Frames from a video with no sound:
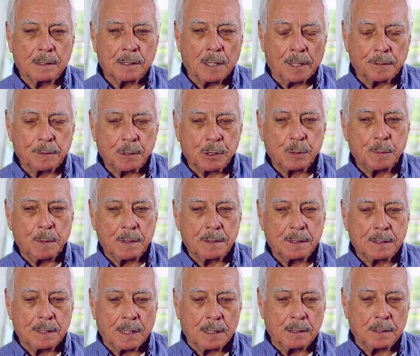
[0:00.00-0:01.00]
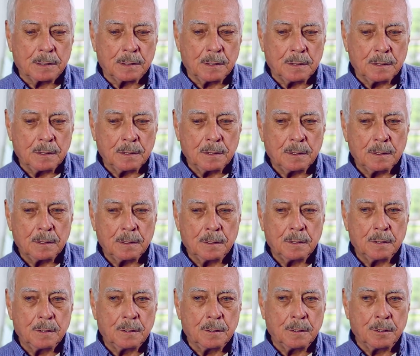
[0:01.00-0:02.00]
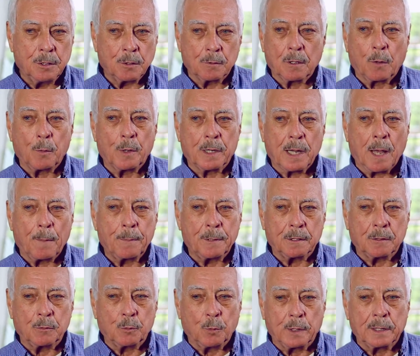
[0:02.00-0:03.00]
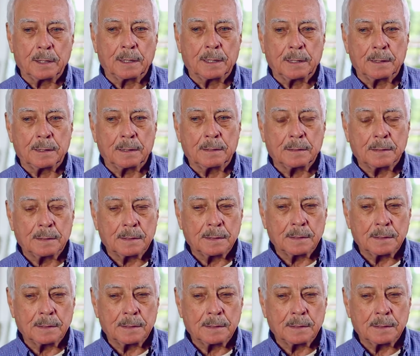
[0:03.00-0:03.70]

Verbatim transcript: Dr. Smith said, do you know what happened in Wheeling